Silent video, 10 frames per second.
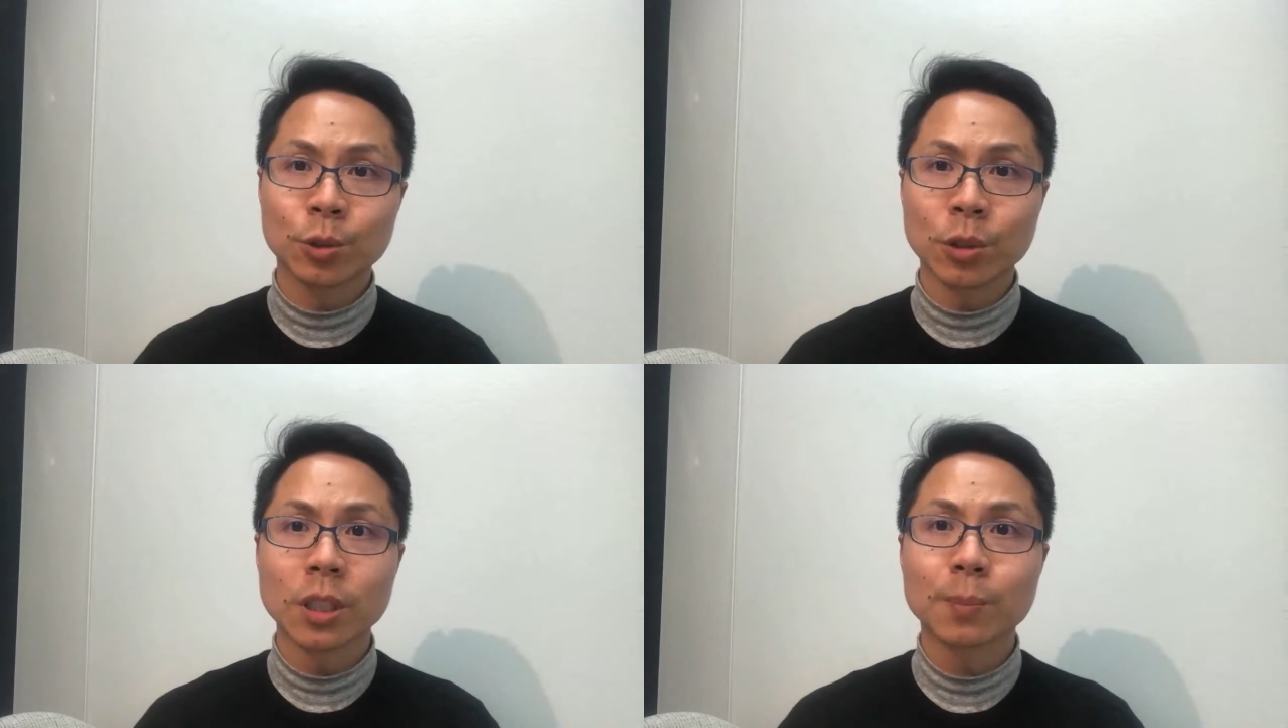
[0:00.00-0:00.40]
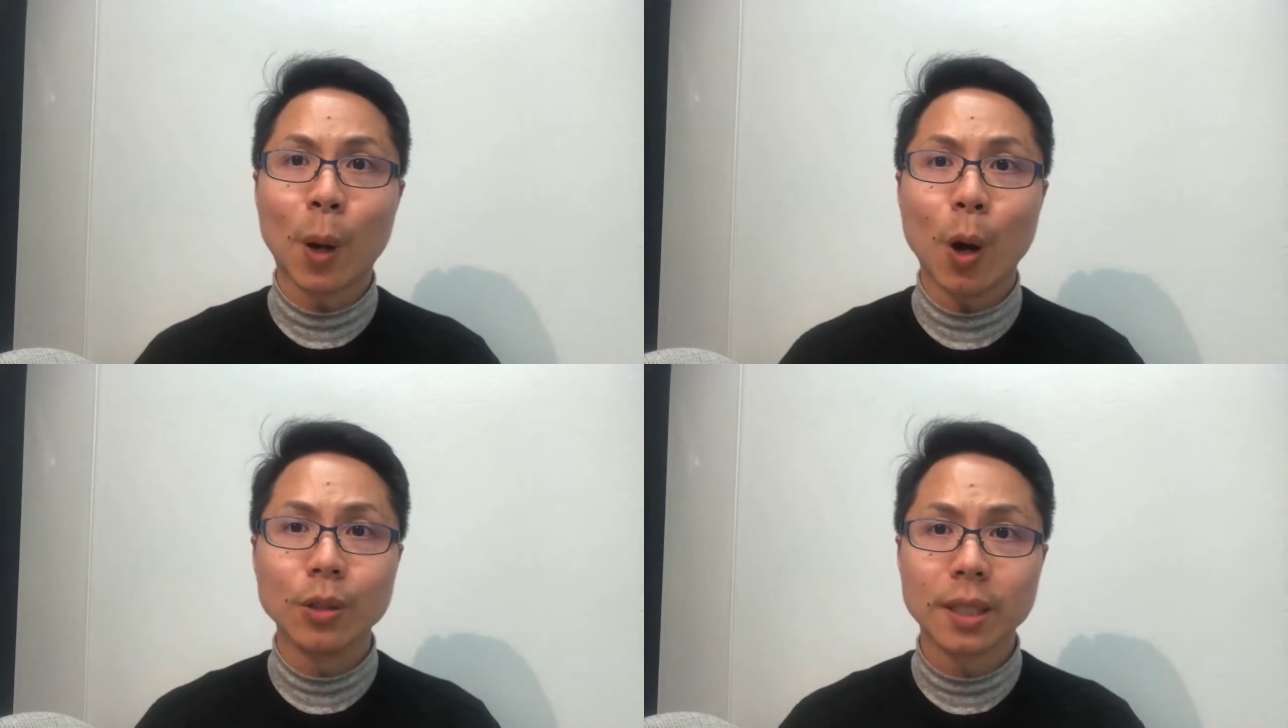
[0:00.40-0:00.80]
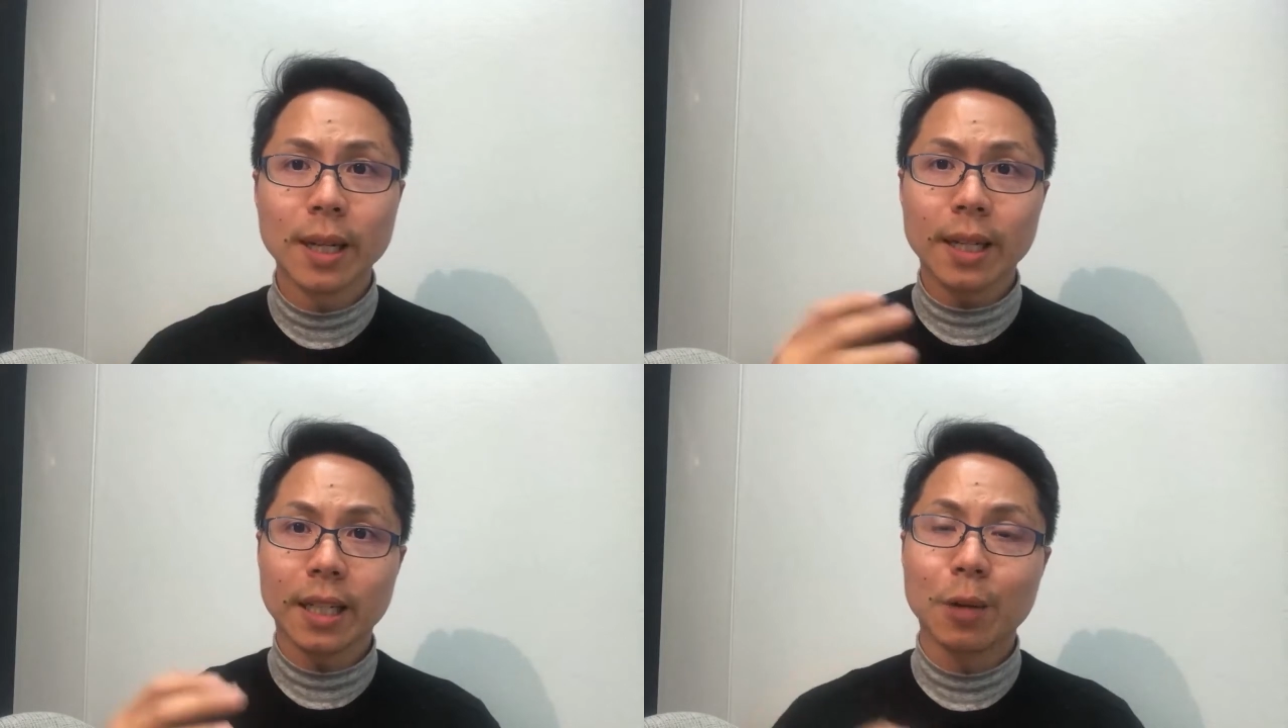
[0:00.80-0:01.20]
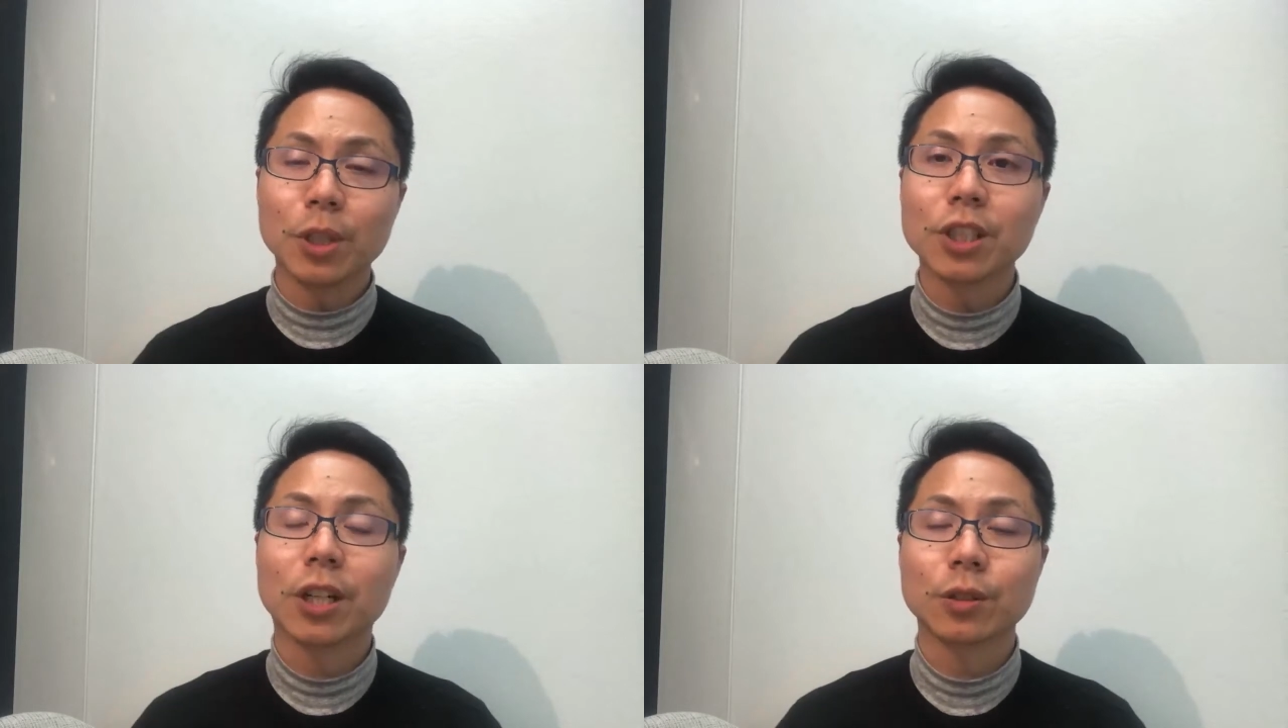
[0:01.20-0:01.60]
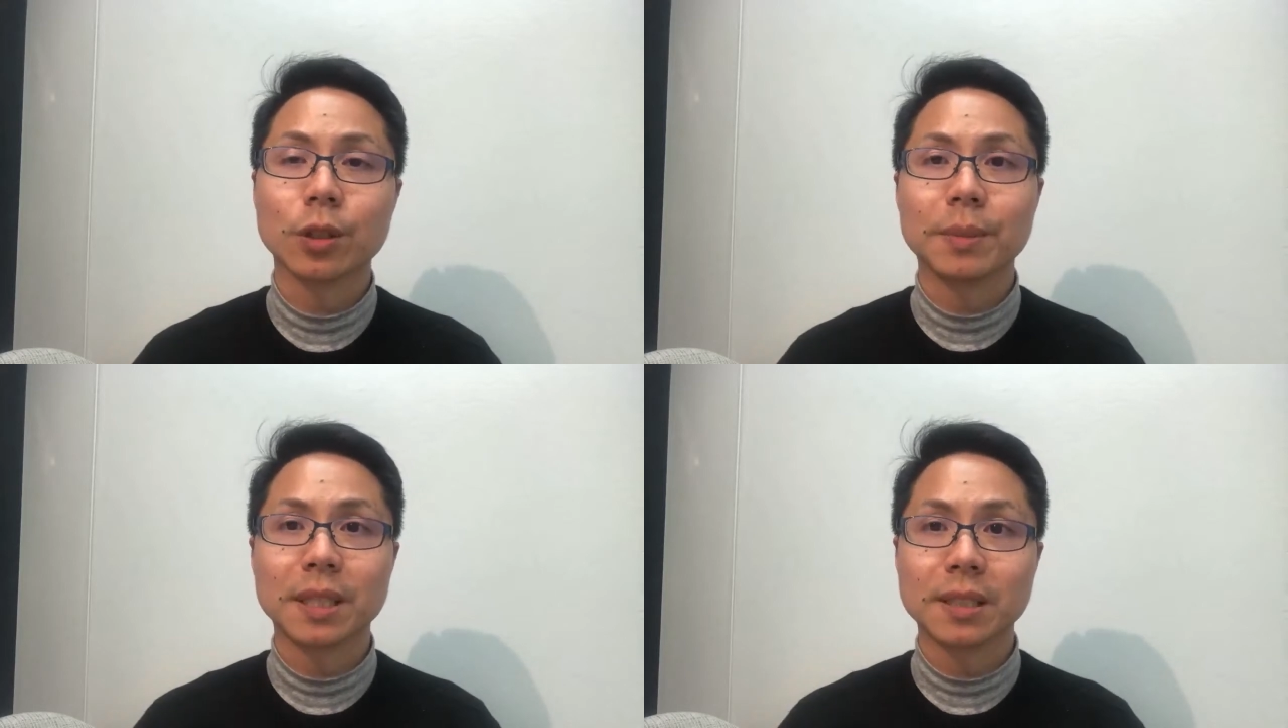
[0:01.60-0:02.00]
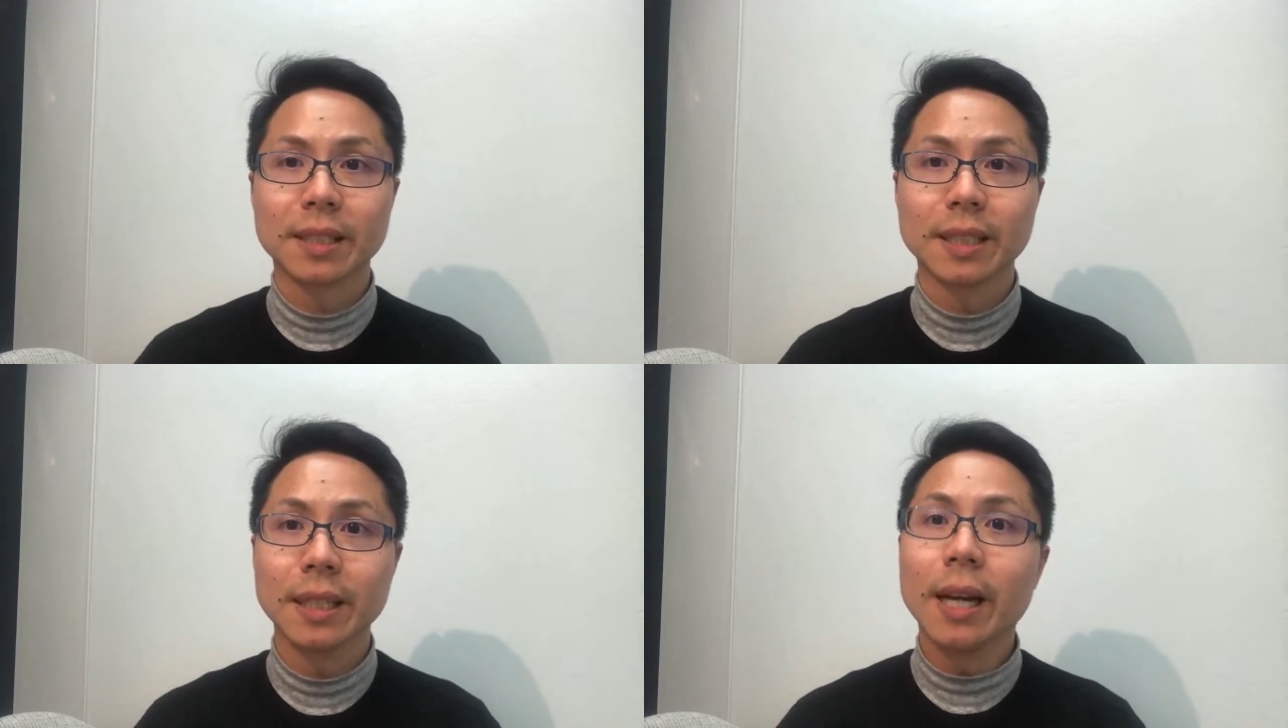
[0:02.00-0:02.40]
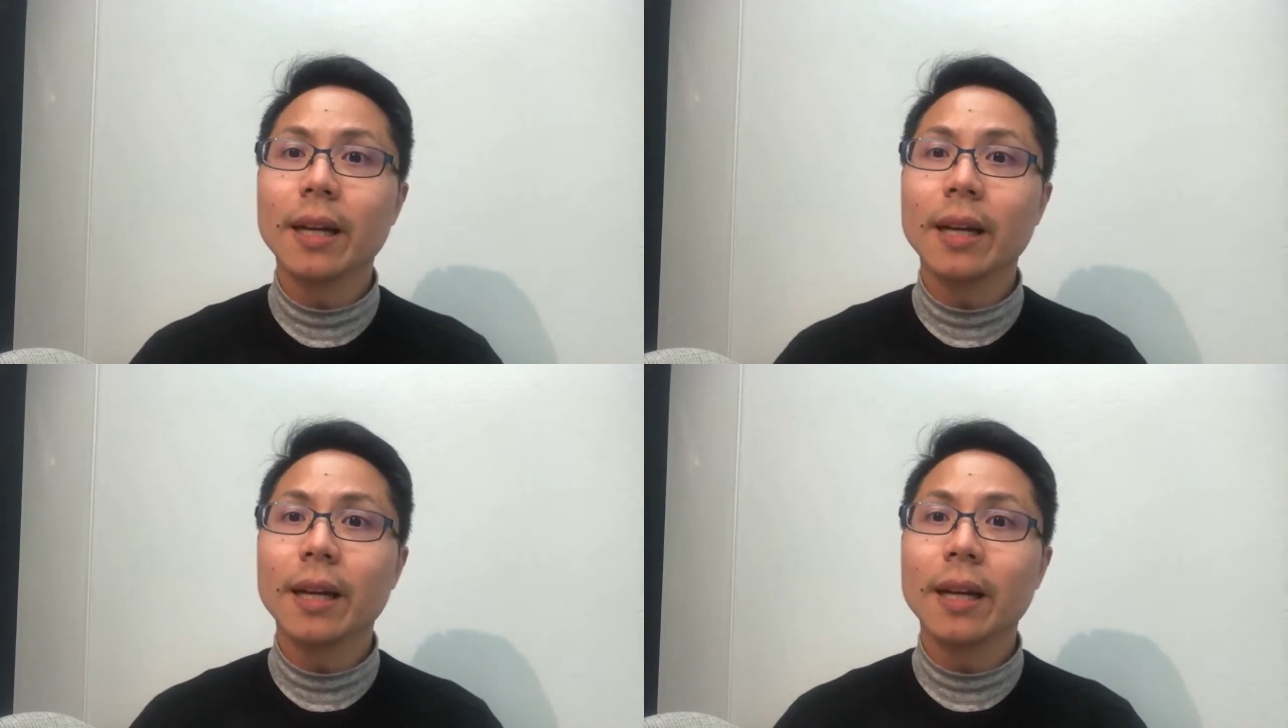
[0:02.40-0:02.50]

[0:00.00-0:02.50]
I saw this post and I reached out to him and I said,